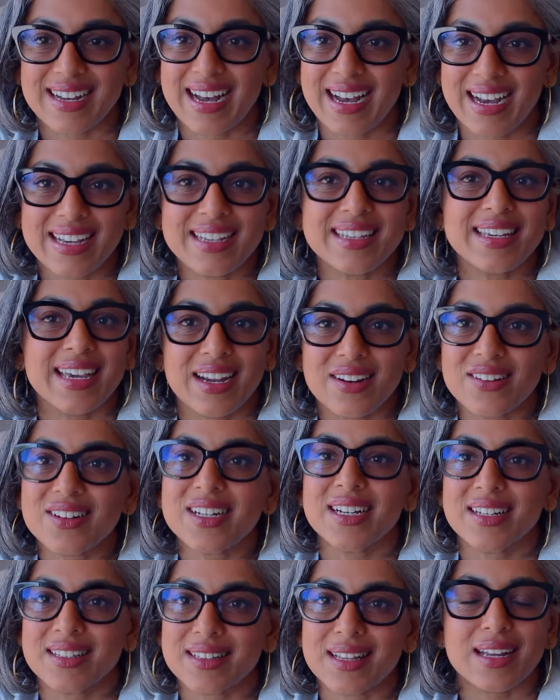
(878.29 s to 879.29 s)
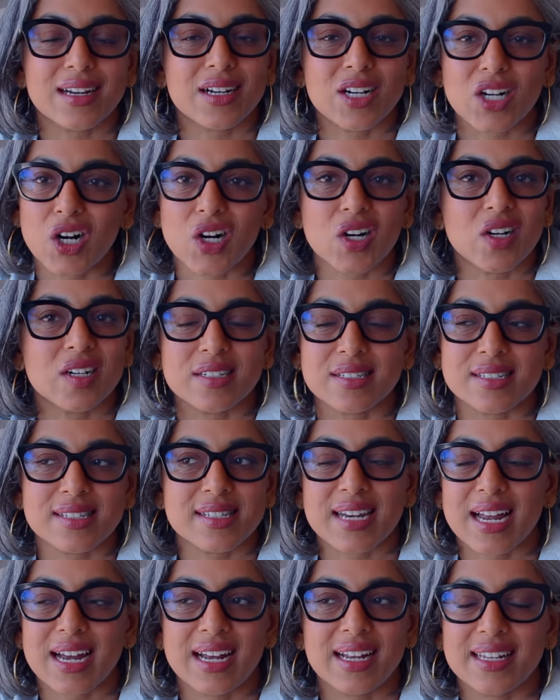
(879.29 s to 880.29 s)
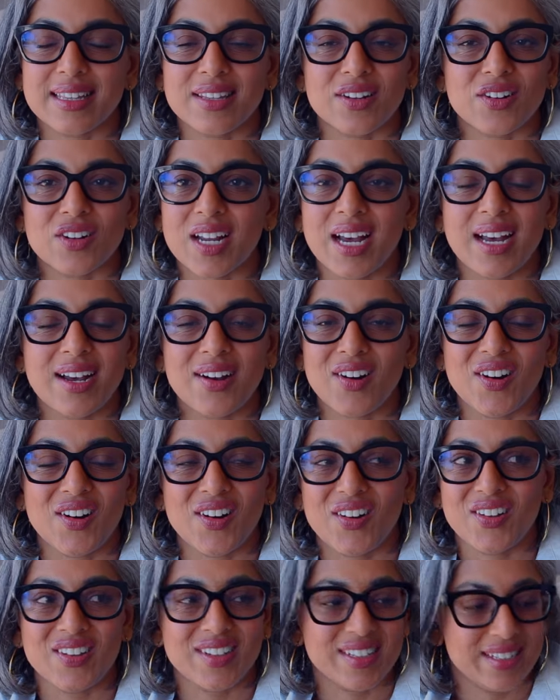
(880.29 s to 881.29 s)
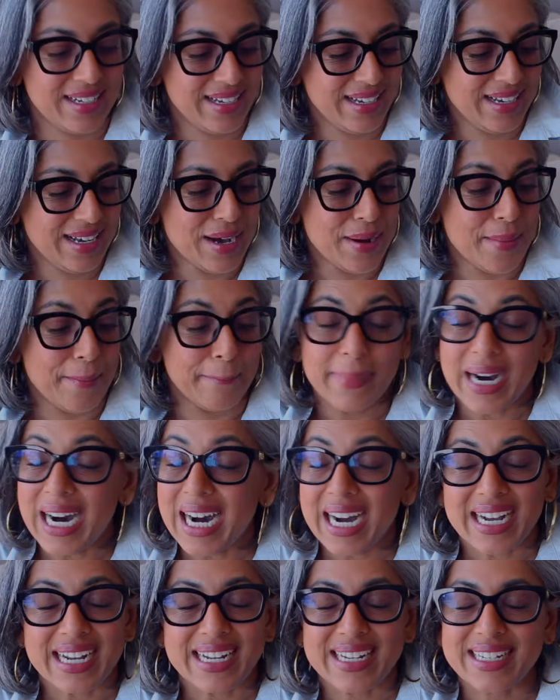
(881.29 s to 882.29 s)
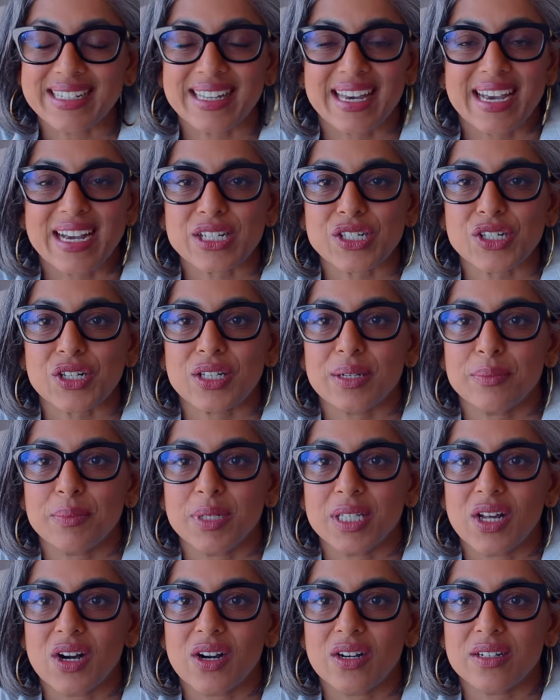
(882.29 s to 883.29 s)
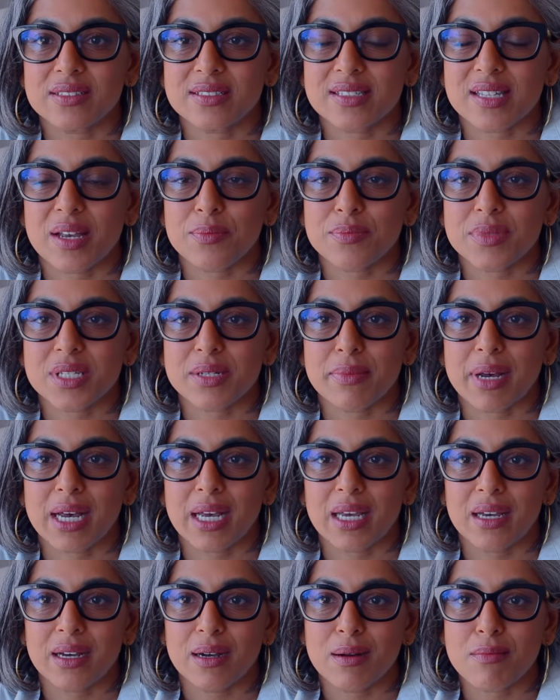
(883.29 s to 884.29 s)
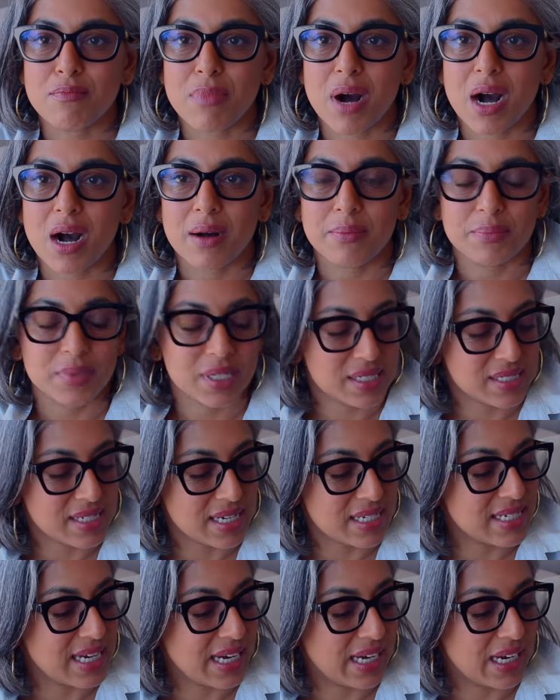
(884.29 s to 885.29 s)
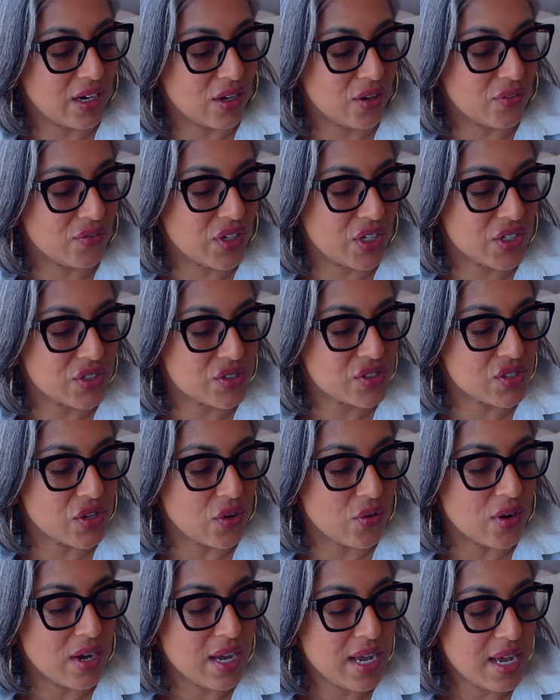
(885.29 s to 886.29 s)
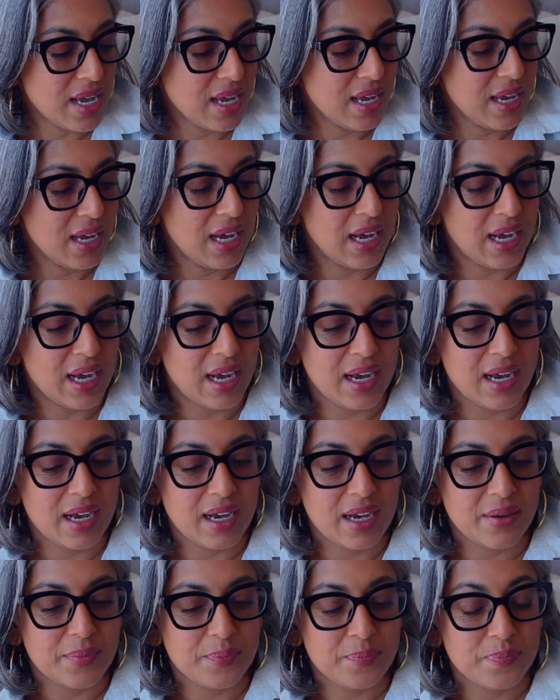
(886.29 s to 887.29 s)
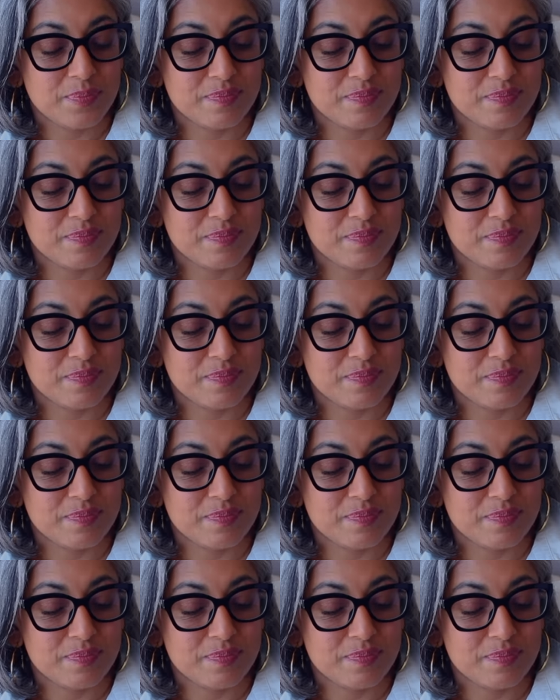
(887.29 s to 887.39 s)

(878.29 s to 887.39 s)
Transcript: I carry a lot of cards. They're not all mine. They actually belong some to my mom because I take care of her. So I